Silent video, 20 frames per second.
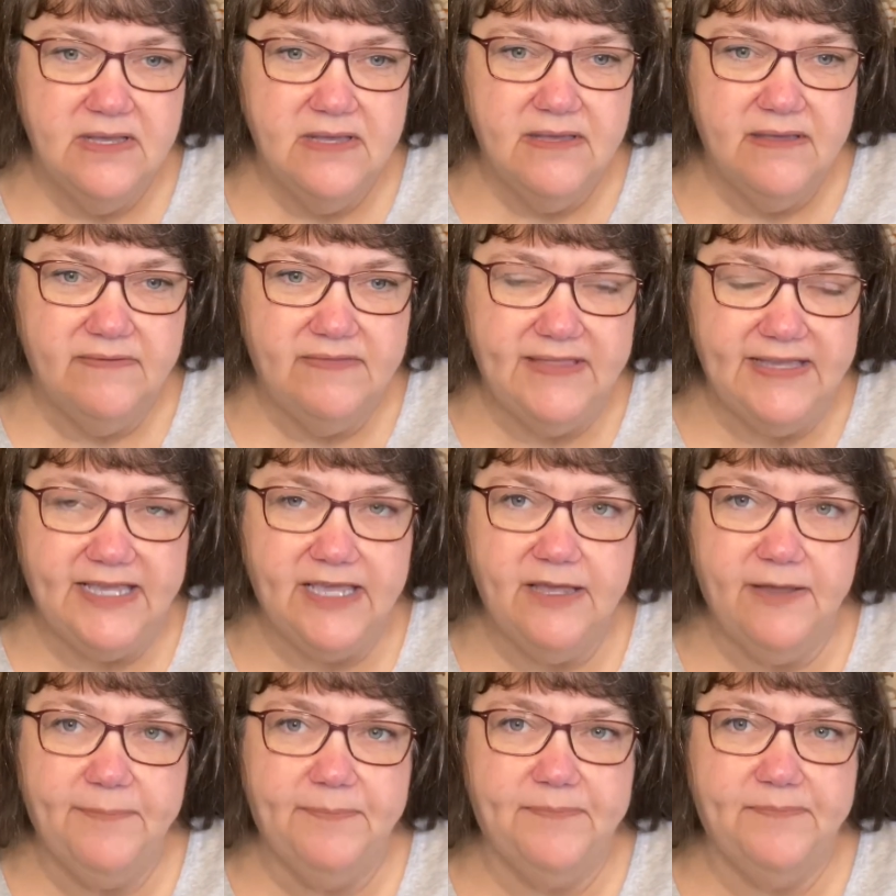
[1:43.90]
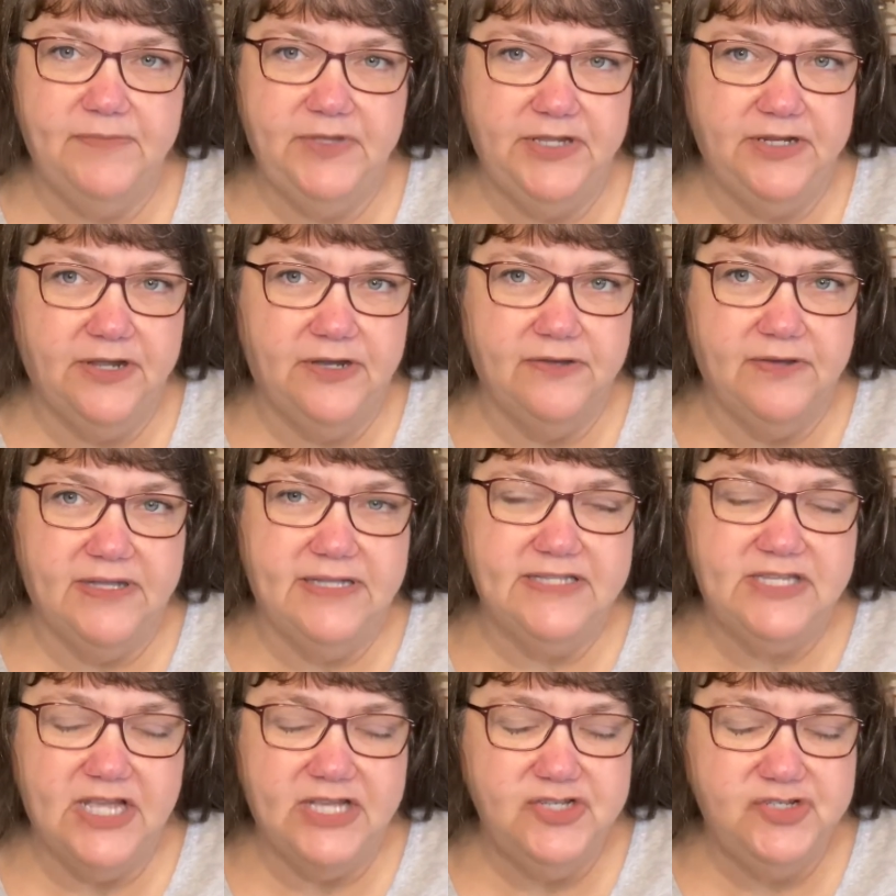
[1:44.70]
thinking of,
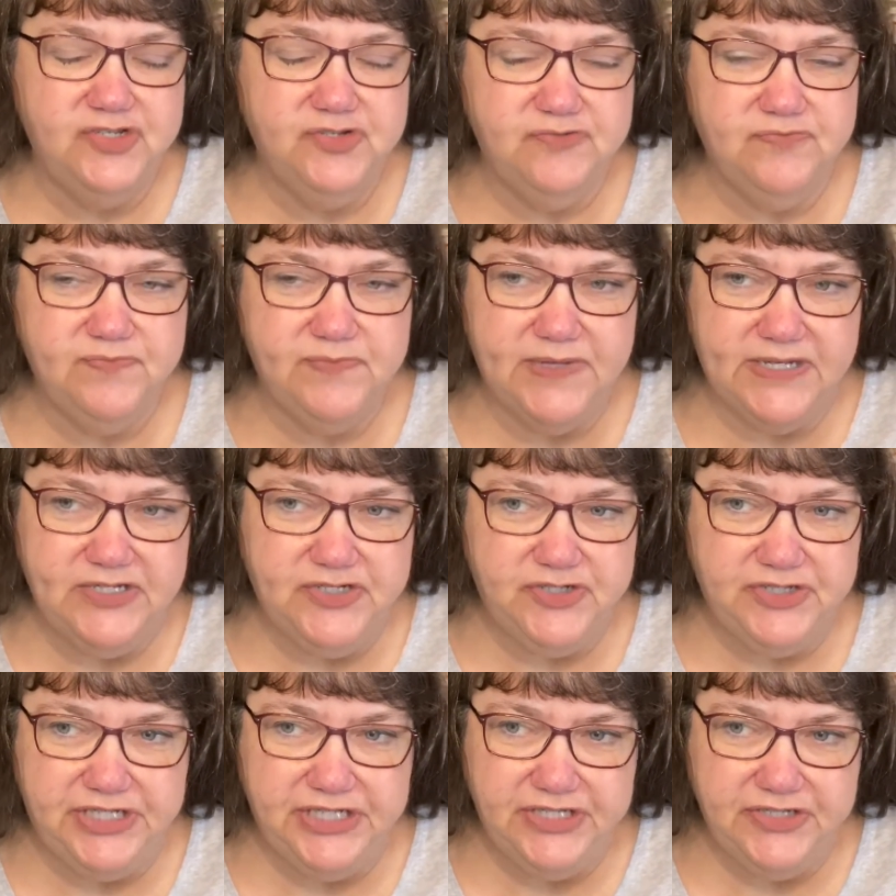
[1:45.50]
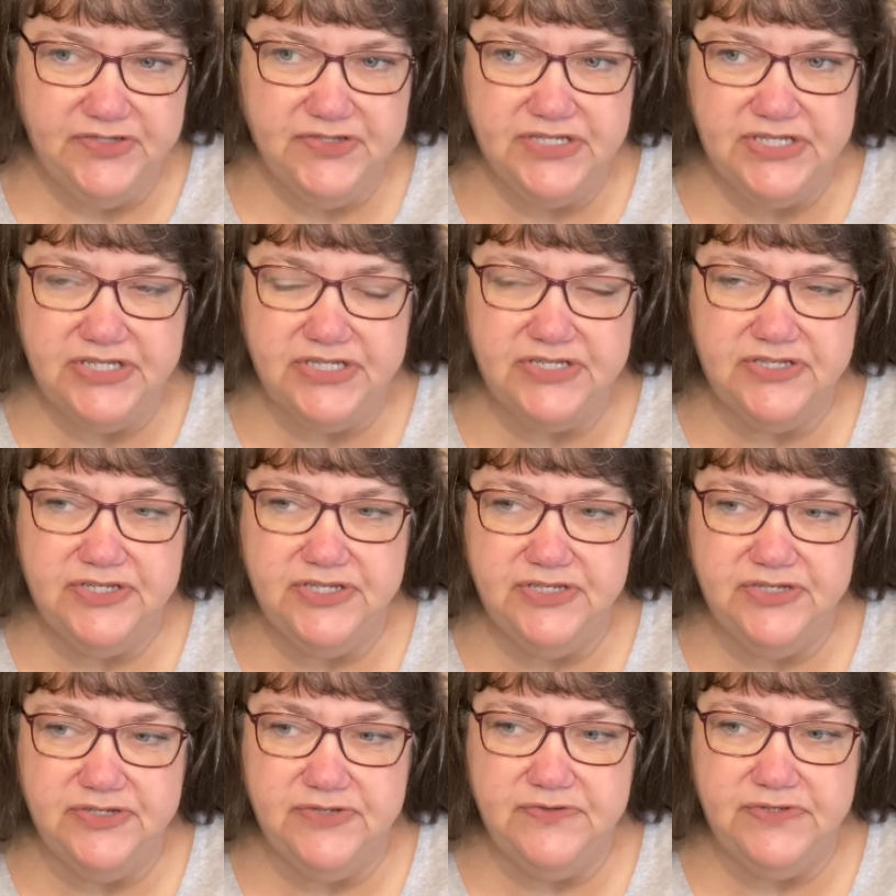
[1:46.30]
as you get used to
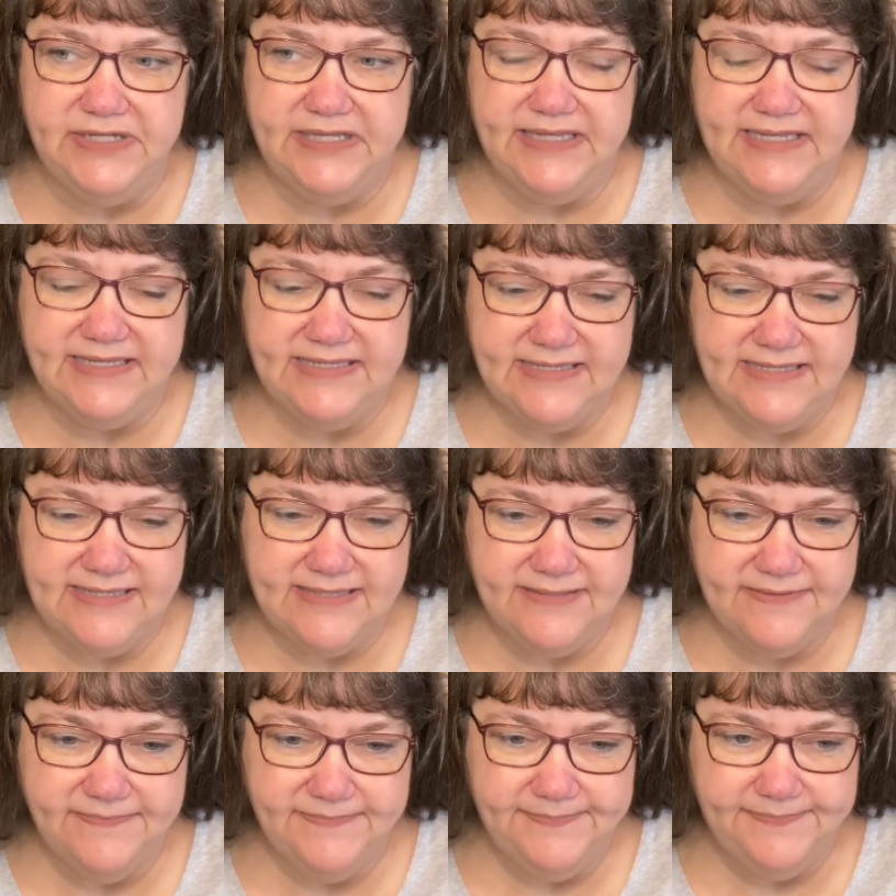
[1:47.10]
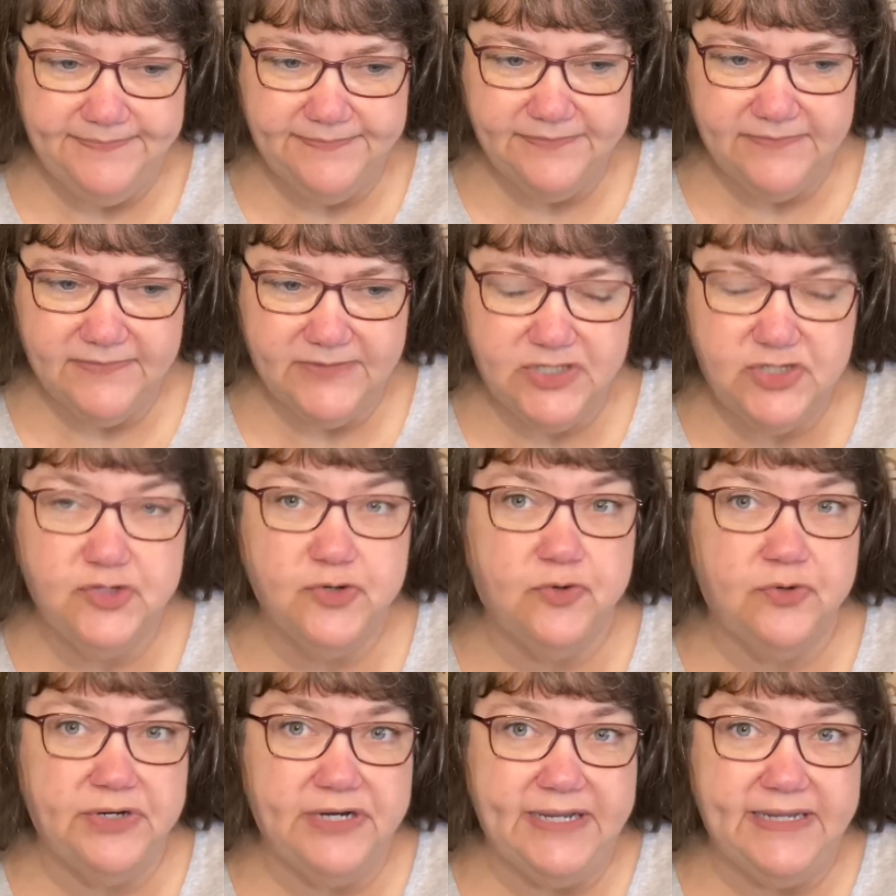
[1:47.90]
doing this,
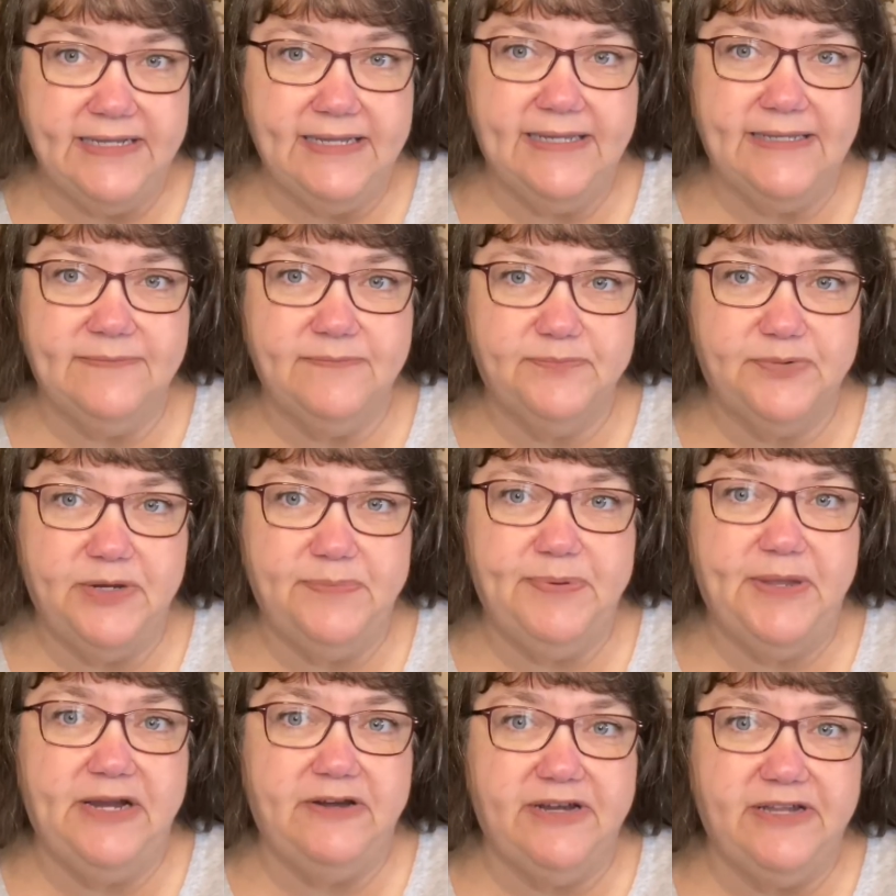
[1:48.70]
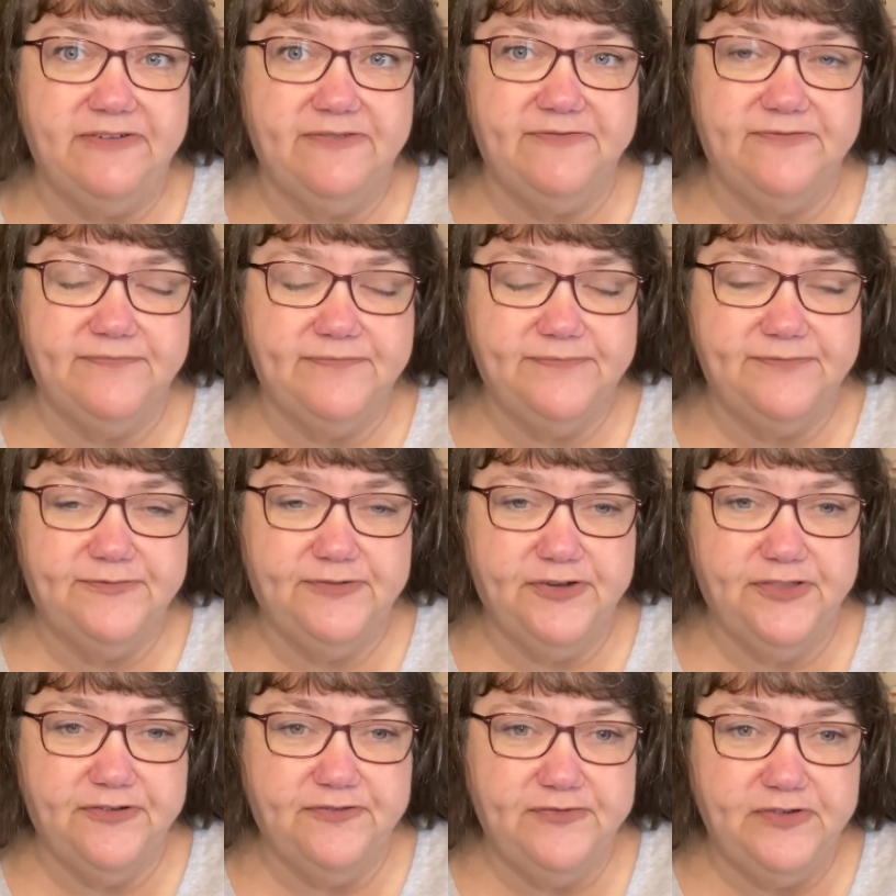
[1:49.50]
storing and preparing for
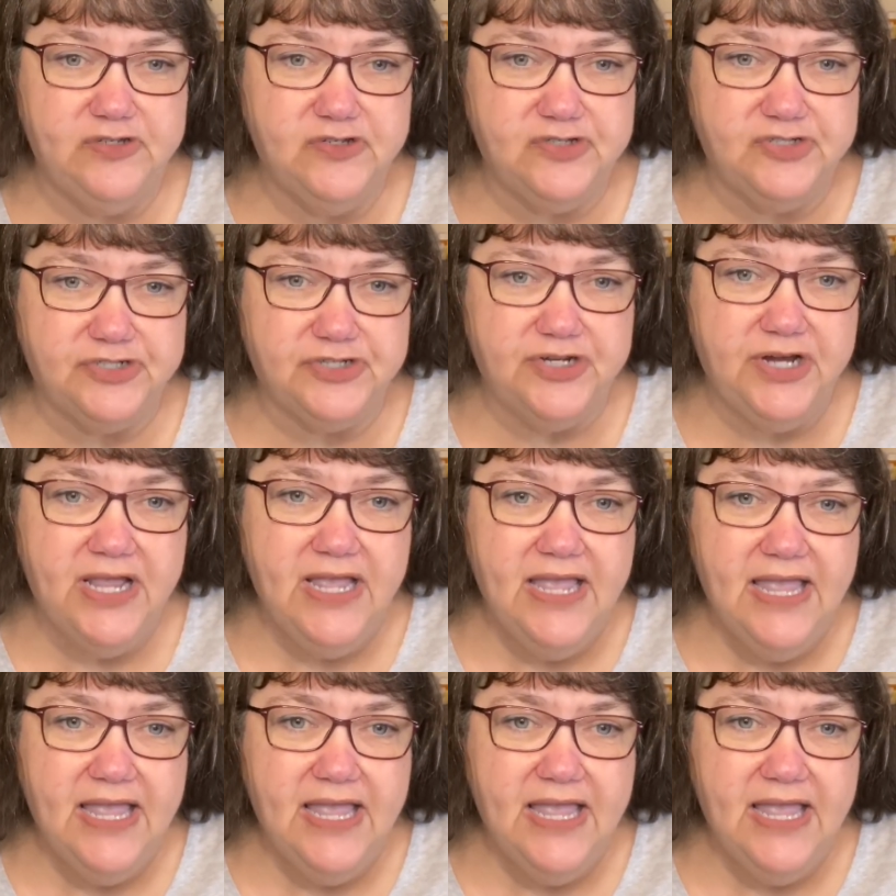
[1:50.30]
the future,